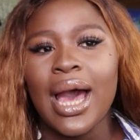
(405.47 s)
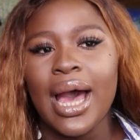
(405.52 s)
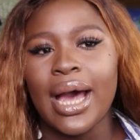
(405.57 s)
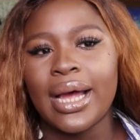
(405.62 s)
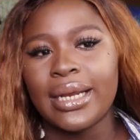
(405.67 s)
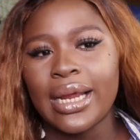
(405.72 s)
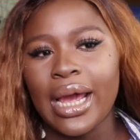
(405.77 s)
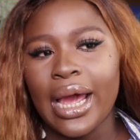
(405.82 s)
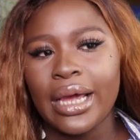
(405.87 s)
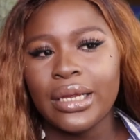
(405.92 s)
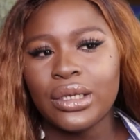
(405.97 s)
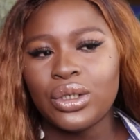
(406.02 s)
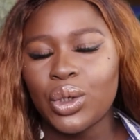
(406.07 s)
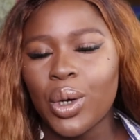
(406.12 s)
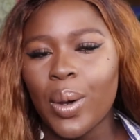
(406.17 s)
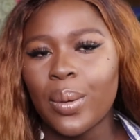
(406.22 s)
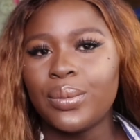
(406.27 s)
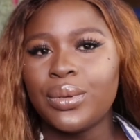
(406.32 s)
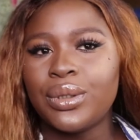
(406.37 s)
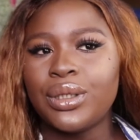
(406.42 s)
And I
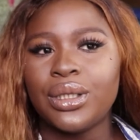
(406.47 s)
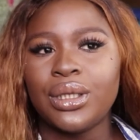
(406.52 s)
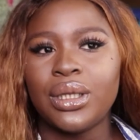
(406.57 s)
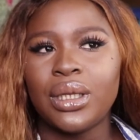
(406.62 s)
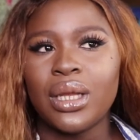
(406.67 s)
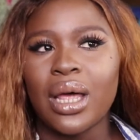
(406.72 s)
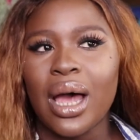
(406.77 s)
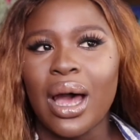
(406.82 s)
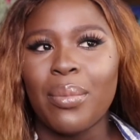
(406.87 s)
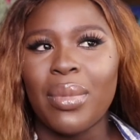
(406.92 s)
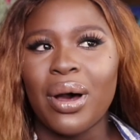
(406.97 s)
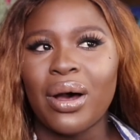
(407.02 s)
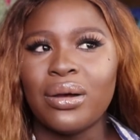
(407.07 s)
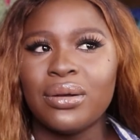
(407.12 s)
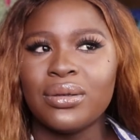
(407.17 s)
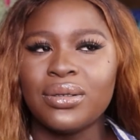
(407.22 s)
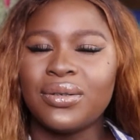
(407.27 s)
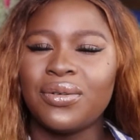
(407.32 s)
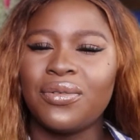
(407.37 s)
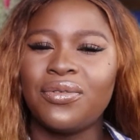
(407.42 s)
dropped
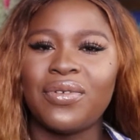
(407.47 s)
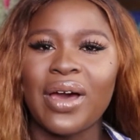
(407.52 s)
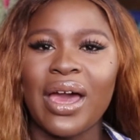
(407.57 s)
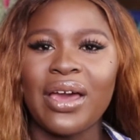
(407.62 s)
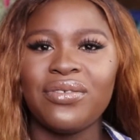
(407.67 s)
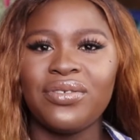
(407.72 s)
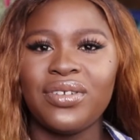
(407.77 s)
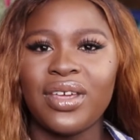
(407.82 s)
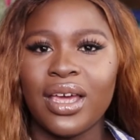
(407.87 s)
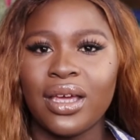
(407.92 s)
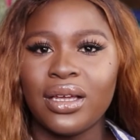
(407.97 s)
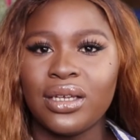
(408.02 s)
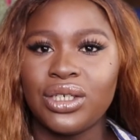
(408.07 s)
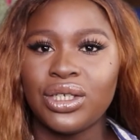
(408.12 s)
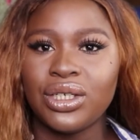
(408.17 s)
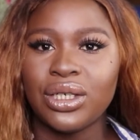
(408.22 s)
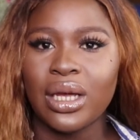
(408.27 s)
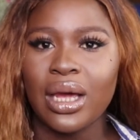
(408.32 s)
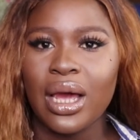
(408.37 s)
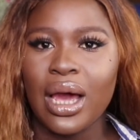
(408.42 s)
about 5
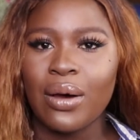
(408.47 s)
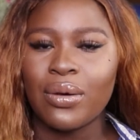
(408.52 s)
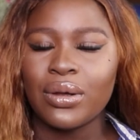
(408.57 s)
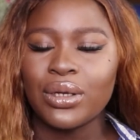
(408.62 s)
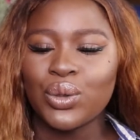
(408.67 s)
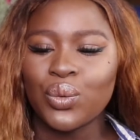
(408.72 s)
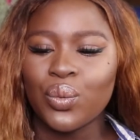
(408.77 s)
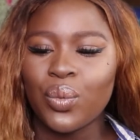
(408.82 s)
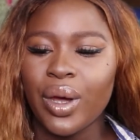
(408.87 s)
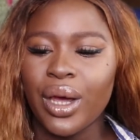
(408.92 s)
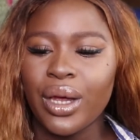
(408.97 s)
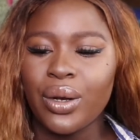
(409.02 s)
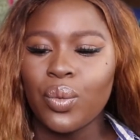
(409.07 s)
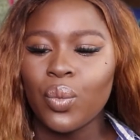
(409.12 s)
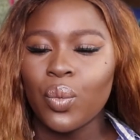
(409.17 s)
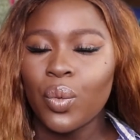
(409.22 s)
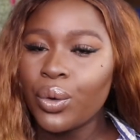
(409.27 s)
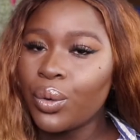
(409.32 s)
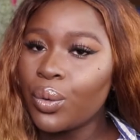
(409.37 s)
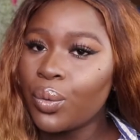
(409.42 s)
kg. I was
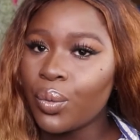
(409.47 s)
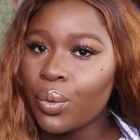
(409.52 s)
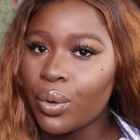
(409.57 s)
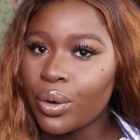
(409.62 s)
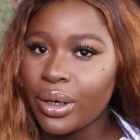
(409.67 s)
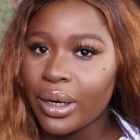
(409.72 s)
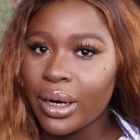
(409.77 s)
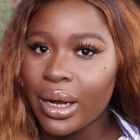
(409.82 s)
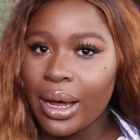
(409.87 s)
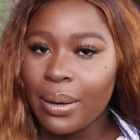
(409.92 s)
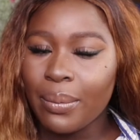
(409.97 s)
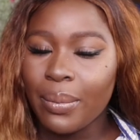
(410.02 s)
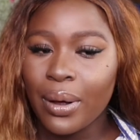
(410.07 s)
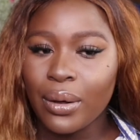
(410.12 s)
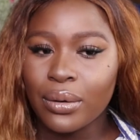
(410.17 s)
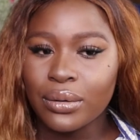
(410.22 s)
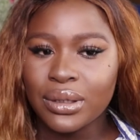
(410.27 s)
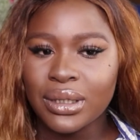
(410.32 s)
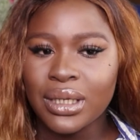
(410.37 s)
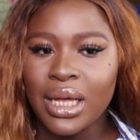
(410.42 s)
weighing 101
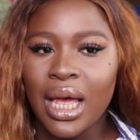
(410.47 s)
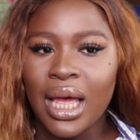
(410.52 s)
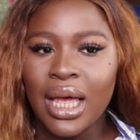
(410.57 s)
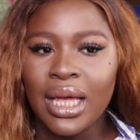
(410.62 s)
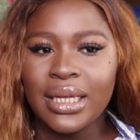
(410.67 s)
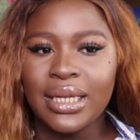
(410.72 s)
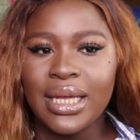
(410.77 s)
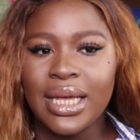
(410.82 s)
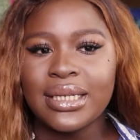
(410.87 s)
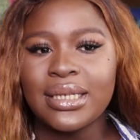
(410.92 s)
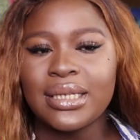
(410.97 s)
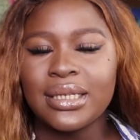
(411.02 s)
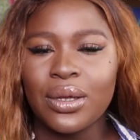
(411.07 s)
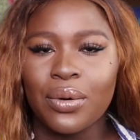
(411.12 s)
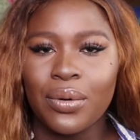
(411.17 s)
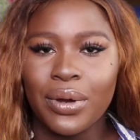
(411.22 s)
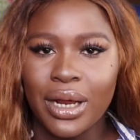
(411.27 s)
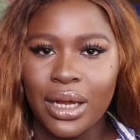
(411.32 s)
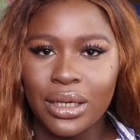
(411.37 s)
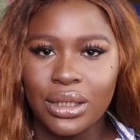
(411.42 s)
about
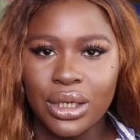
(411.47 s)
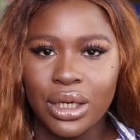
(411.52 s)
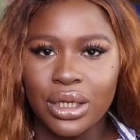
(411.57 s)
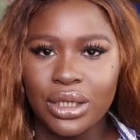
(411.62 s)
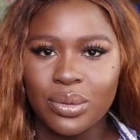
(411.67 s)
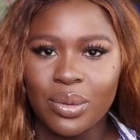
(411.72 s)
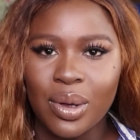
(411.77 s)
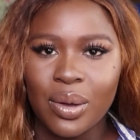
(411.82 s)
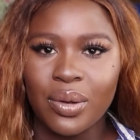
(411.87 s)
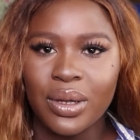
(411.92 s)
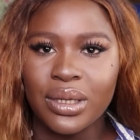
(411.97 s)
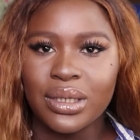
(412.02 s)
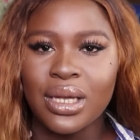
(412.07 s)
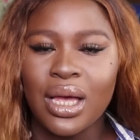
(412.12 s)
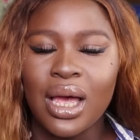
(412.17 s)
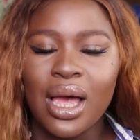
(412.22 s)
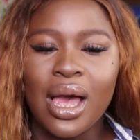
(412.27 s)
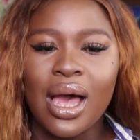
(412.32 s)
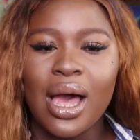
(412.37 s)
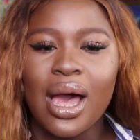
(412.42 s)
yesterday when I checked my weight.
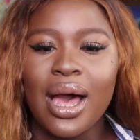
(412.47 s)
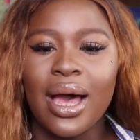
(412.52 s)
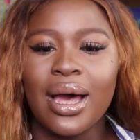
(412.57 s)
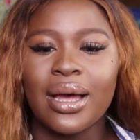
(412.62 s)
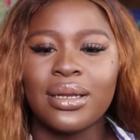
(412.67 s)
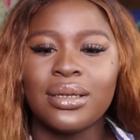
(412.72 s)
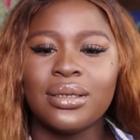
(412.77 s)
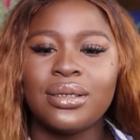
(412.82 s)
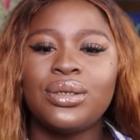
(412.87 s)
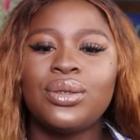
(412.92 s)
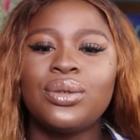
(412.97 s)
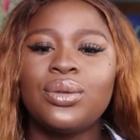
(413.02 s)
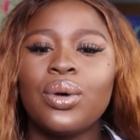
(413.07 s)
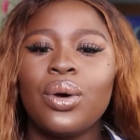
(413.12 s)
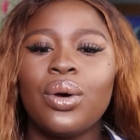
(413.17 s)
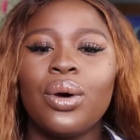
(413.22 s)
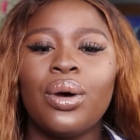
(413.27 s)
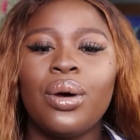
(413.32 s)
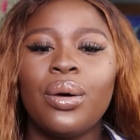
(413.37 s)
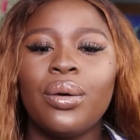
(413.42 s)
And
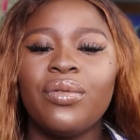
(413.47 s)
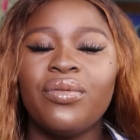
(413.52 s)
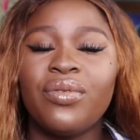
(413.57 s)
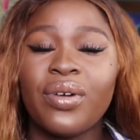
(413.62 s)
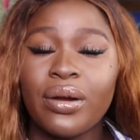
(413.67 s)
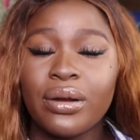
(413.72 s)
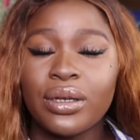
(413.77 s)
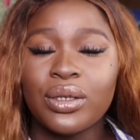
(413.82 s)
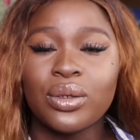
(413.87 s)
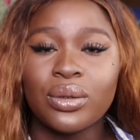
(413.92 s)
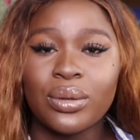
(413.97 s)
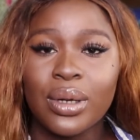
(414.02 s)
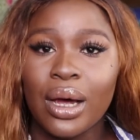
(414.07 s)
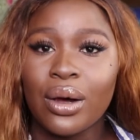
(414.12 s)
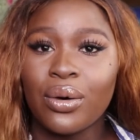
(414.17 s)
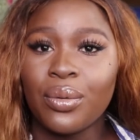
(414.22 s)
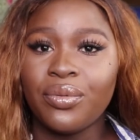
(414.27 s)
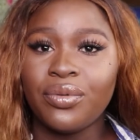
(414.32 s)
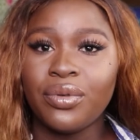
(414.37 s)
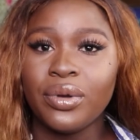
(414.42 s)
so very soon,
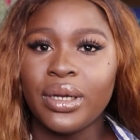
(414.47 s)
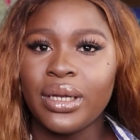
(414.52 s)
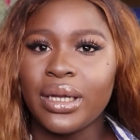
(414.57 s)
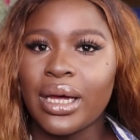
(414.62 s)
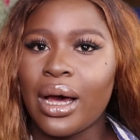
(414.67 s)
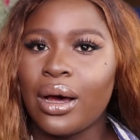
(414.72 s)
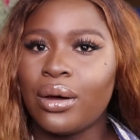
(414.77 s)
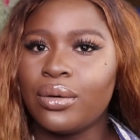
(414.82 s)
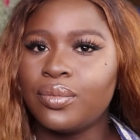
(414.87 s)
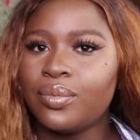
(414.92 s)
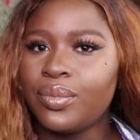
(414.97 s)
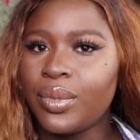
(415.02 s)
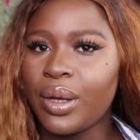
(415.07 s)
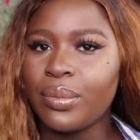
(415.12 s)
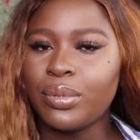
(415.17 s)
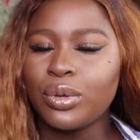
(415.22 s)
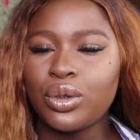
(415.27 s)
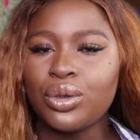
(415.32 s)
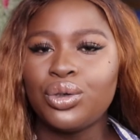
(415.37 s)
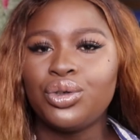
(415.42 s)
hopefully I'll be
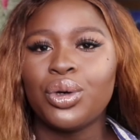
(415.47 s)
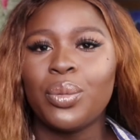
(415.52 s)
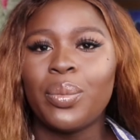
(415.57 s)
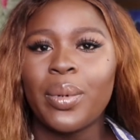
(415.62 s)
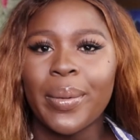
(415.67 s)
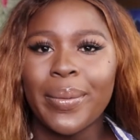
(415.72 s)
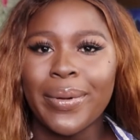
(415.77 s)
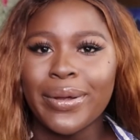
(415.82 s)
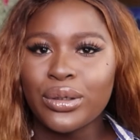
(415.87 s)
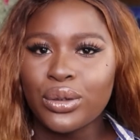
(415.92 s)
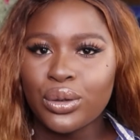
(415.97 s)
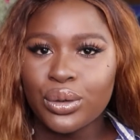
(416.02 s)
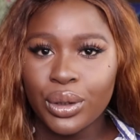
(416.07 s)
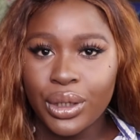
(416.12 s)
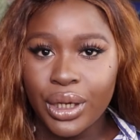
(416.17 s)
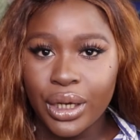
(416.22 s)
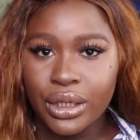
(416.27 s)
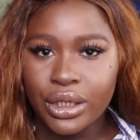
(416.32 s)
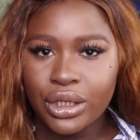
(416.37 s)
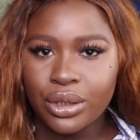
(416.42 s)
able to drop about 2
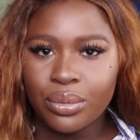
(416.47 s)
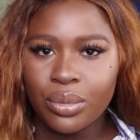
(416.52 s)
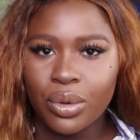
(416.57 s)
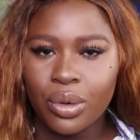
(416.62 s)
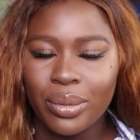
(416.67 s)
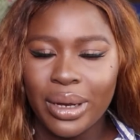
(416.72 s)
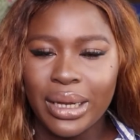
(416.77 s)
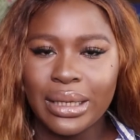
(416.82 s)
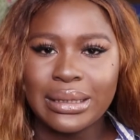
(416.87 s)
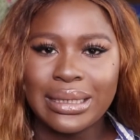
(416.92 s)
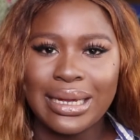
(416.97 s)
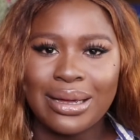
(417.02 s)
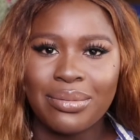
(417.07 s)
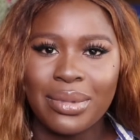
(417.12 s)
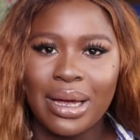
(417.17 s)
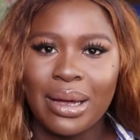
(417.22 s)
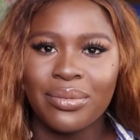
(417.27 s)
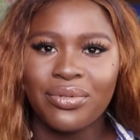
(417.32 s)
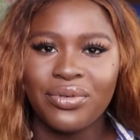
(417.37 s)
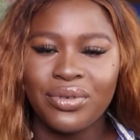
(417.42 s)
kg more by the
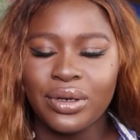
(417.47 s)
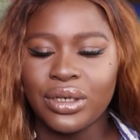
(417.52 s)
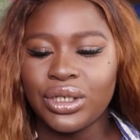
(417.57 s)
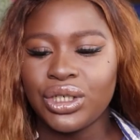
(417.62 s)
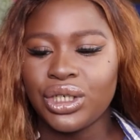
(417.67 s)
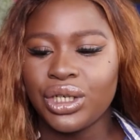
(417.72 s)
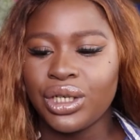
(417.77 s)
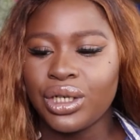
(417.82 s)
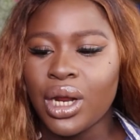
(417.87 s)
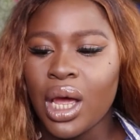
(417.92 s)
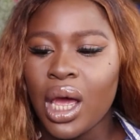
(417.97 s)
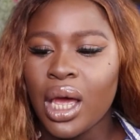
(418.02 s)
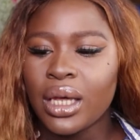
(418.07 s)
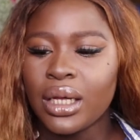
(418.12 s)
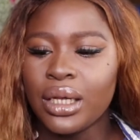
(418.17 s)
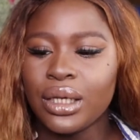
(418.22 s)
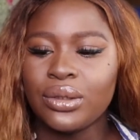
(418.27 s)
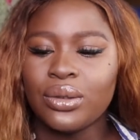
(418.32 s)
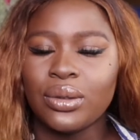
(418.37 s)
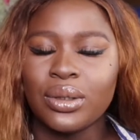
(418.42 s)
time I'm finishing
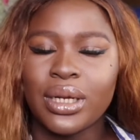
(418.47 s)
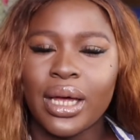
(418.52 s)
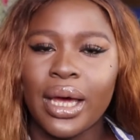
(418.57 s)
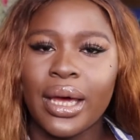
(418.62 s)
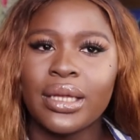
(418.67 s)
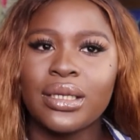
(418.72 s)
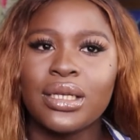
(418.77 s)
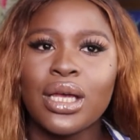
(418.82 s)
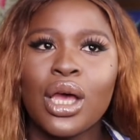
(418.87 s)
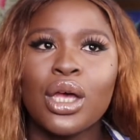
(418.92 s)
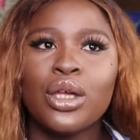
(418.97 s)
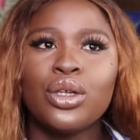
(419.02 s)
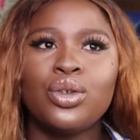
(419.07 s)
keto diet.